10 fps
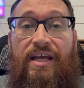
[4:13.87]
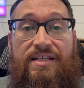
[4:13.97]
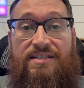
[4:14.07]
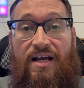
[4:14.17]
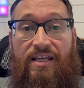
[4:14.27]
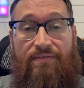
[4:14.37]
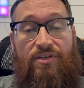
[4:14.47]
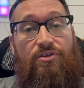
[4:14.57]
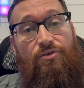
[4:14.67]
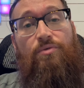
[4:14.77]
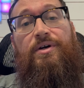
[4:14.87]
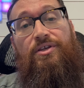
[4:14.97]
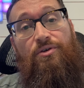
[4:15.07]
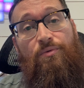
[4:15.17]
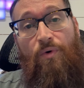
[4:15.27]
It's not giving you what
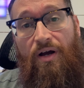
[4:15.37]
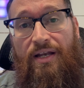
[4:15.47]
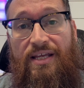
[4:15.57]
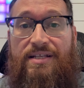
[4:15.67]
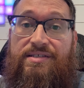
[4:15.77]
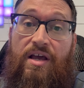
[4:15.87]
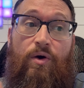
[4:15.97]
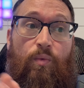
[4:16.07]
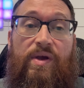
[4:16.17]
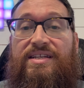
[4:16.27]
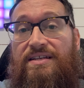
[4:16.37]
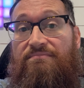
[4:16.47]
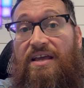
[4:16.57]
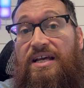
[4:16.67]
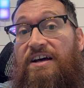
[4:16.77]
you want. It's we didn't
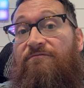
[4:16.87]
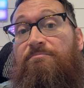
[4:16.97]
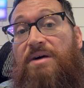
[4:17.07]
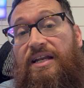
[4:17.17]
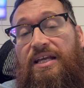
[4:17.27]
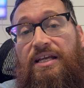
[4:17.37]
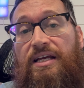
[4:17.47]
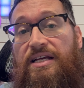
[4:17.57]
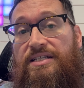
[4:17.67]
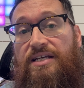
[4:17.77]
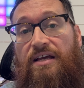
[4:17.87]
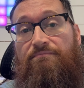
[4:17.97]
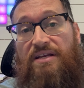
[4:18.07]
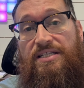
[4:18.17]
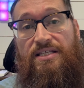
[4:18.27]
make enough money to
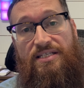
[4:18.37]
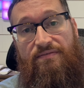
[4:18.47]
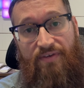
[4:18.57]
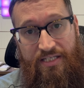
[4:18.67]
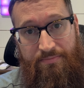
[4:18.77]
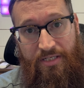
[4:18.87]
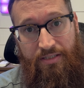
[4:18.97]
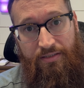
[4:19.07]
commit to this investment,